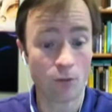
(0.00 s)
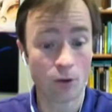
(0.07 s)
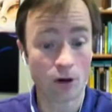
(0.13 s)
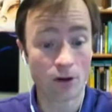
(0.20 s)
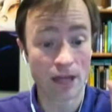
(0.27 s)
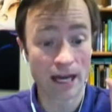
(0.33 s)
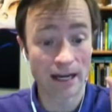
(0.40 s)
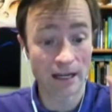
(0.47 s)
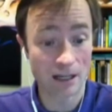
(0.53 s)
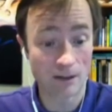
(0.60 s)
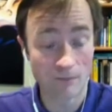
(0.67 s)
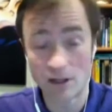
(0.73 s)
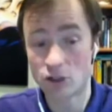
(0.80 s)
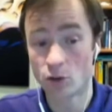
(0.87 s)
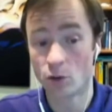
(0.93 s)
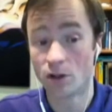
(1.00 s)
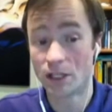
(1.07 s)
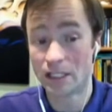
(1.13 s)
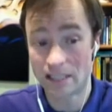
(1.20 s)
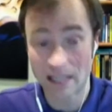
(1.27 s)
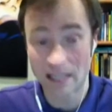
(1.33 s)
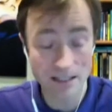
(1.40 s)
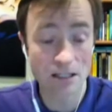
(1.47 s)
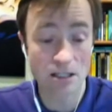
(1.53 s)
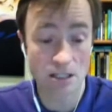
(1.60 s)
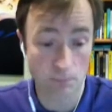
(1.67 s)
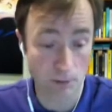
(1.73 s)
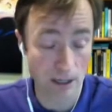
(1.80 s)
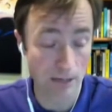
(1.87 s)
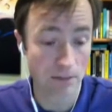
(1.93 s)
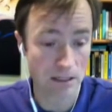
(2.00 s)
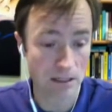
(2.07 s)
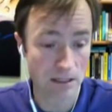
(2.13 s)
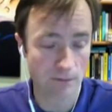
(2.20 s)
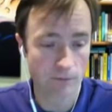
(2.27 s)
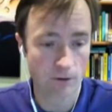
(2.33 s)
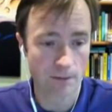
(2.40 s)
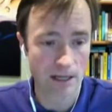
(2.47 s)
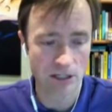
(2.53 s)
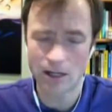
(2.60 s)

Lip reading: that individual that doesn't spread misinformation.